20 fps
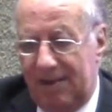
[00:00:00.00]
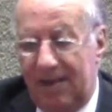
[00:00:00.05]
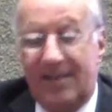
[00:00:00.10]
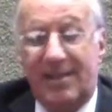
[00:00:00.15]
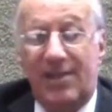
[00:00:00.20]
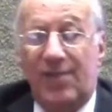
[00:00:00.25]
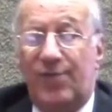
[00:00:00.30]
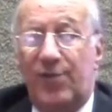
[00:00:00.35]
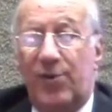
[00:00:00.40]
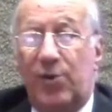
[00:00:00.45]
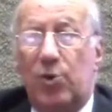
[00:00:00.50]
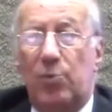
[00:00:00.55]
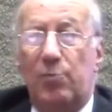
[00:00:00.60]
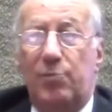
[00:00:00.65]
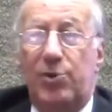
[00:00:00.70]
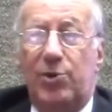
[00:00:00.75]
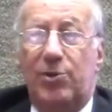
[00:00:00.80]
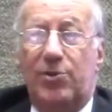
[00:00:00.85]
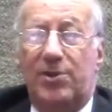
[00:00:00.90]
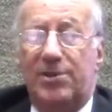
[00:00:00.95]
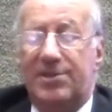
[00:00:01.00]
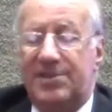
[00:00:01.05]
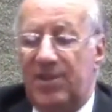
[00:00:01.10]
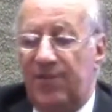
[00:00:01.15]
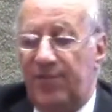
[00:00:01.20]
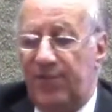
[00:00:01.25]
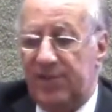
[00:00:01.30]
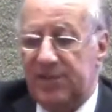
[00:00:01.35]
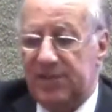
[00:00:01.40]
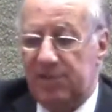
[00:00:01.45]
Different computers,
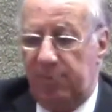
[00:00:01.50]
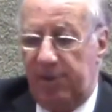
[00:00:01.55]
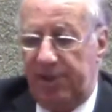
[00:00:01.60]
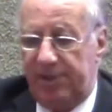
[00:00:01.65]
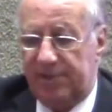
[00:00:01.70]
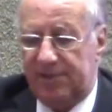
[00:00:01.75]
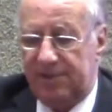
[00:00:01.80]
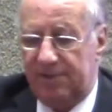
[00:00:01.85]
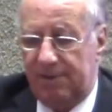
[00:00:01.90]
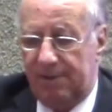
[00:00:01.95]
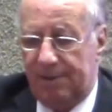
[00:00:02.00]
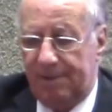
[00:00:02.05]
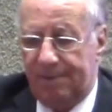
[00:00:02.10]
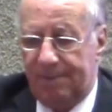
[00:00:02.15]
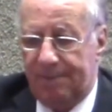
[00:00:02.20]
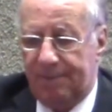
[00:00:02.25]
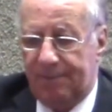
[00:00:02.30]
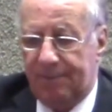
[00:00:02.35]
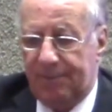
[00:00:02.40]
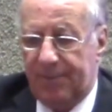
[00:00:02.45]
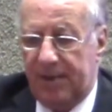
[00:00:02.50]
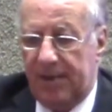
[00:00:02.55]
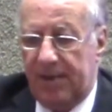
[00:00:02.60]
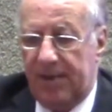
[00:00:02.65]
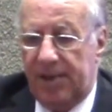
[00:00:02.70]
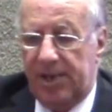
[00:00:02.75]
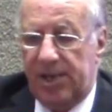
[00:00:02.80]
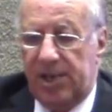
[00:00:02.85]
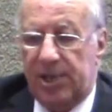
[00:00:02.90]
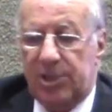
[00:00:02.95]
different speeds.
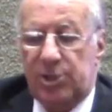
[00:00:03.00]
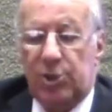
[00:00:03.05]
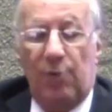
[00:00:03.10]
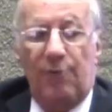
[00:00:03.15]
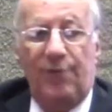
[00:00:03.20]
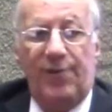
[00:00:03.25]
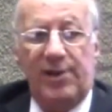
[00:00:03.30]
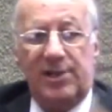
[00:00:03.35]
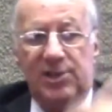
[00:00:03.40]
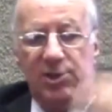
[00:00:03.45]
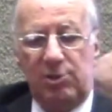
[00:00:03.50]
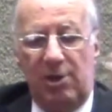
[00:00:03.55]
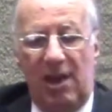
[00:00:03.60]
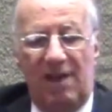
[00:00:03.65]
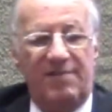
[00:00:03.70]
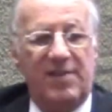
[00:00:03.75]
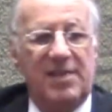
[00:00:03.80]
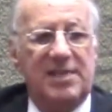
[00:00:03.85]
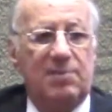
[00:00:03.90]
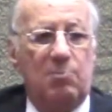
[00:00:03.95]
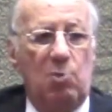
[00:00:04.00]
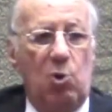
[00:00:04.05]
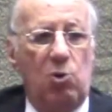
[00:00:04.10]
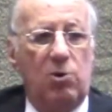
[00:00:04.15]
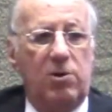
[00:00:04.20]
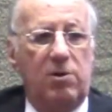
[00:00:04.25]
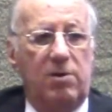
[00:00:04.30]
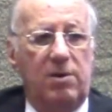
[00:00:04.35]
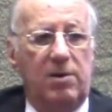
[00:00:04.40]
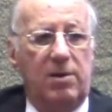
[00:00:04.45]
So first you have the
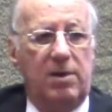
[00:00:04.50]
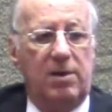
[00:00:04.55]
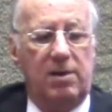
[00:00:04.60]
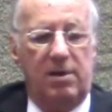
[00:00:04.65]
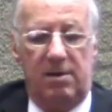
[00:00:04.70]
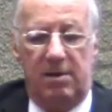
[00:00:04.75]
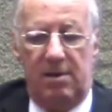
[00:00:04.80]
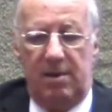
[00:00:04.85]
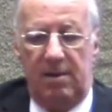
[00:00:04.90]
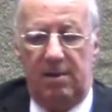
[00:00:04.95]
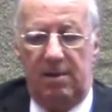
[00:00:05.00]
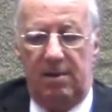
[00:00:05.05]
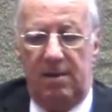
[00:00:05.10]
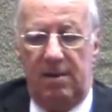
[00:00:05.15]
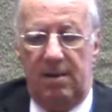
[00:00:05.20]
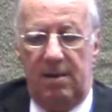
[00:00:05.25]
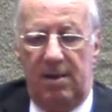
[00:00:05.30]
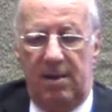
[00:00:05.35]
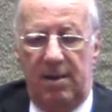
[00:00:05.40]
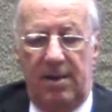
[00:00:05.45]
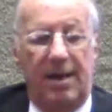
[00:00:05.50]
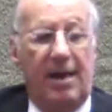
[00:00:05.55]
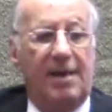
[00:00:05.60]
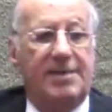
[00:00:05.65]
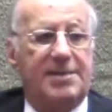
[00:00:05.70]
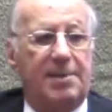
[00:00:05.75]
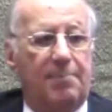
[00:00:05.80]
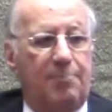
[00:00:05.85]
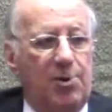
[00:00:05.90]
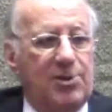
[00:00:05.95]
smoke.
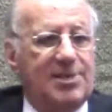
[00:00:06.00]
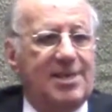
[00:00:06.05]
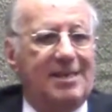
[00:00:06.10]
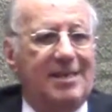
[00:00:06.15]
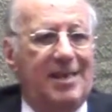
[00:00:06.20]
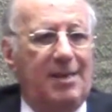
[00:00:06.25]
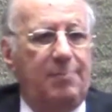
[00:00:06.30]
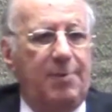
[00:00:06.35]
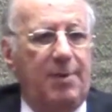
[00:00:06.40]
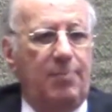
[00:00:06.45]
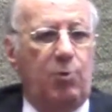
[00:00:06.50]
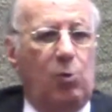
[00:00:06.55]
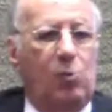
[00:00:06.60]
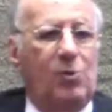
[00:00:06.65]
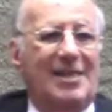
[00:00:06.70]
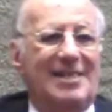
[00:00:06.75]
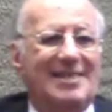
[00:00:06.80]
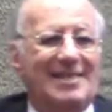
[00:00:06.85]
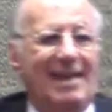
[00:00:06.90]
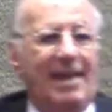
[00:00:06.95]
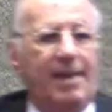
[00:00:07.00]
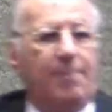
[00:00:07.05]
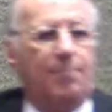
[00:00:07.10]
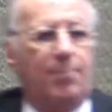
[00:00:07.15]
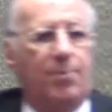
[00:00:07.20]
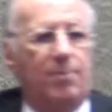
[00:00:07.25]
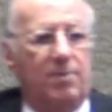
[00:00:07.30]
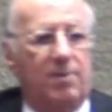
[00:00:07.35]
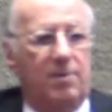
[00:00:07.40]
Supposedly people will escape.